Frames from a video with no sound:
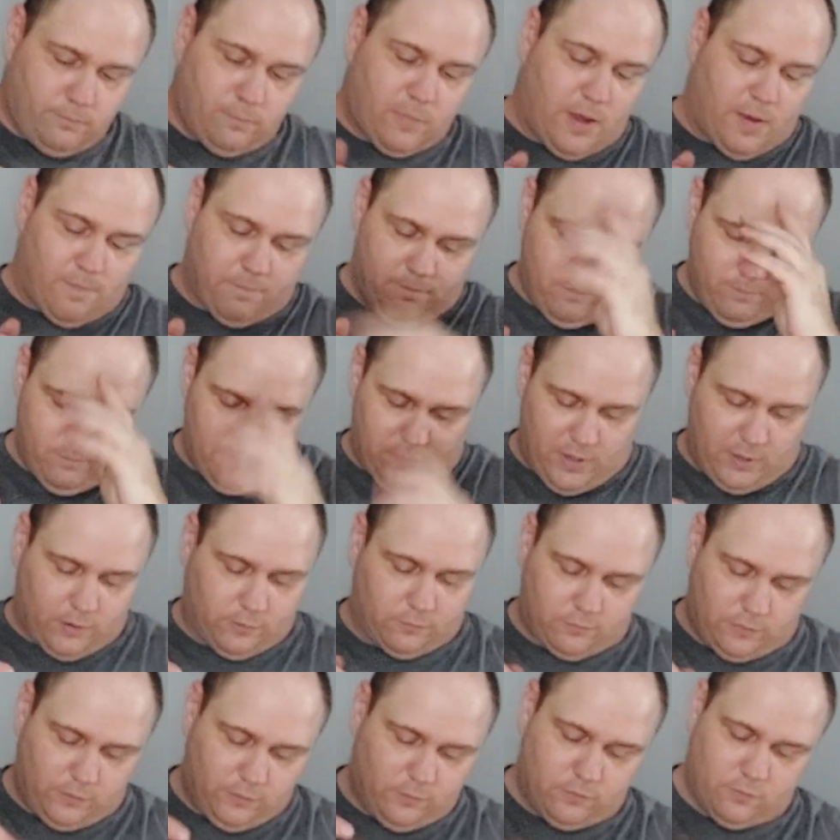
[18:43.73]
my
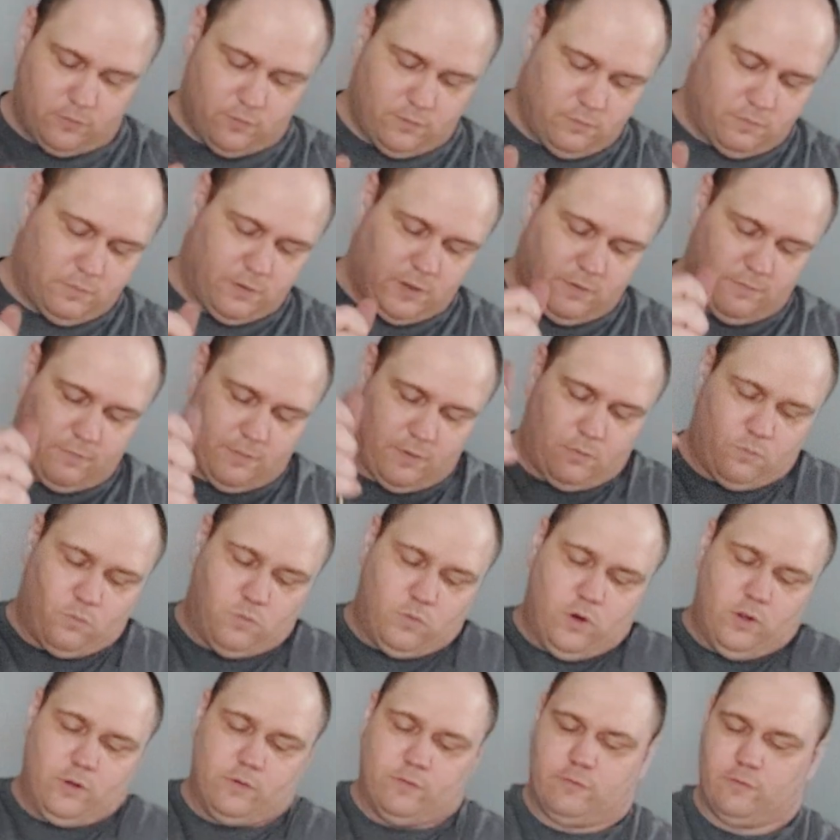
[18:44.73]
magazine tube if I
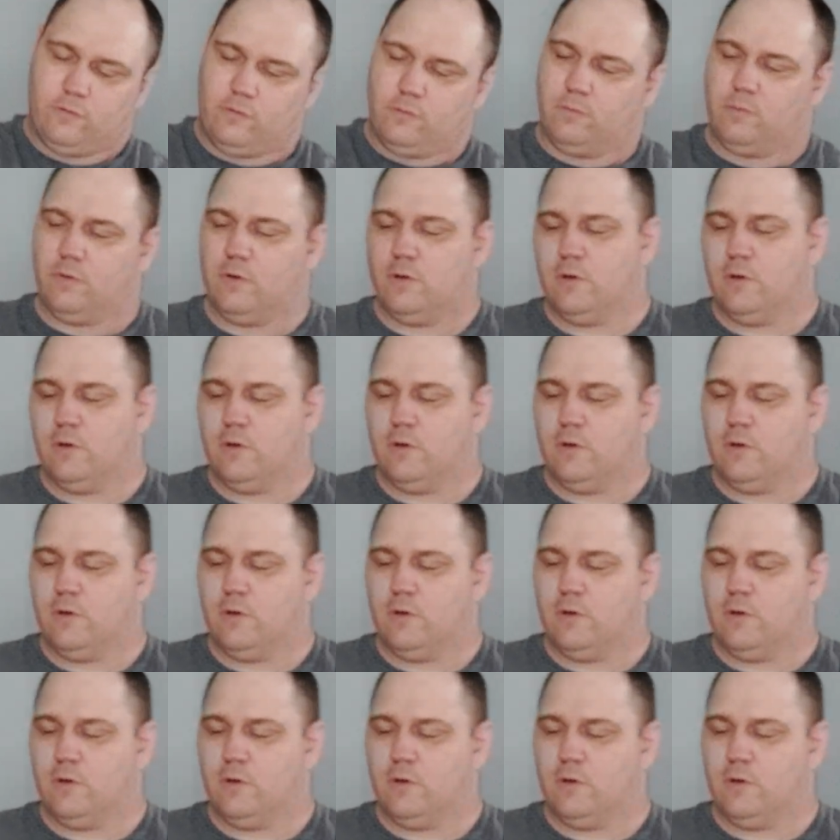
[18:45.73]
want to.